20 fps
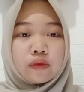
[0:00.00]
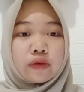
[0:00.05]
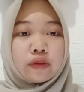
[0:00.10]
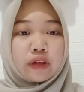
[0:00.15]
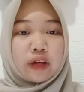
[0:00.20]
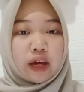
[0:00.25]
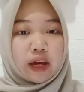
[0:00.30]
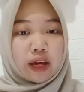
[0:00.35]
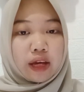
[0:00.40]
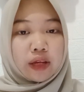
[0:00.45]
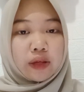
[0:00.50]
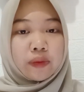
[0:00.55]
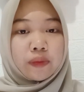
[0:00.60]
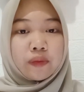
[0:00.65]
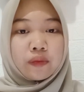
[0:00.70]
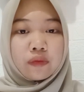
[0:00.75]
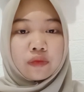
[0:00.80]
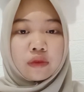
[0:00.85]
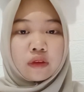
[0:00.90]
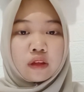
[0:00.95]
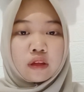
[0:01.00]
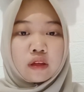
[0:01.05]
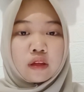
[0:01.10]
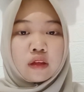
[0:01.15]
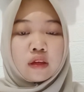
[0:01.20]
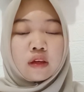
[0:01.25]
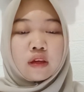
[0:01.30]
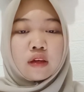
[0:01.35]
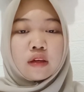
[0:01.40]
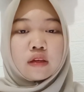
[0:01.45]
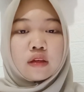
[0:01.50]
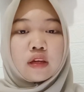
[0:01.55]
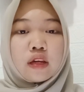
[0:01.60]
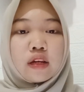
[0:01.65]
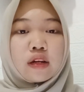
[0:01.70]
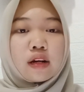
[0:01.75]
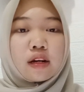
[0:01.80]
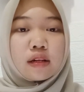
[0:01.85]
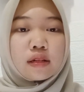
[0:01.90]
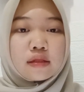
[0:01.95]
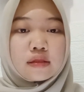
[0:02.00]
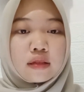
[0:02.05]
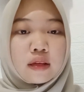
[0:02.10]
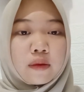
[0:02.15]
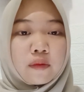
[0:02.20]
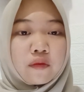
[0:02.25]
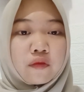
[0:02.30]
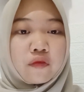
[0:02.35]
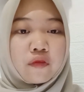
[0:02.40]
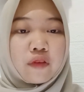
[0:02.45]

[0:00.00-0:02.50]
Okay, here are some